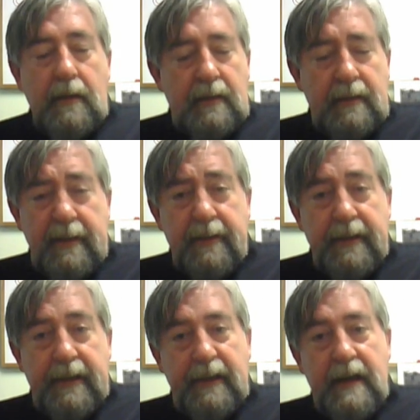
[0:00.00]

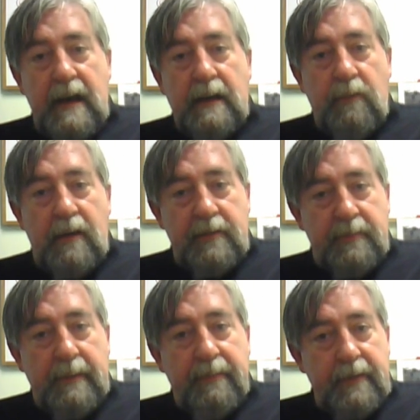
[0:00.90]
Clearly, God
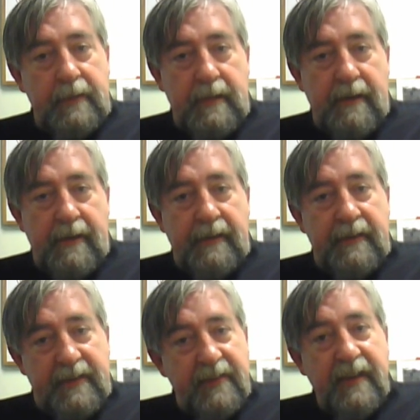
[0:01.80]
wants people that are
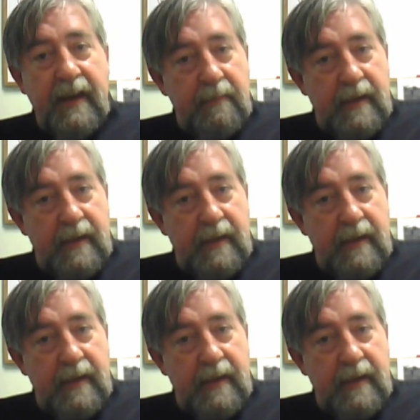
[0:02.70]
married to stay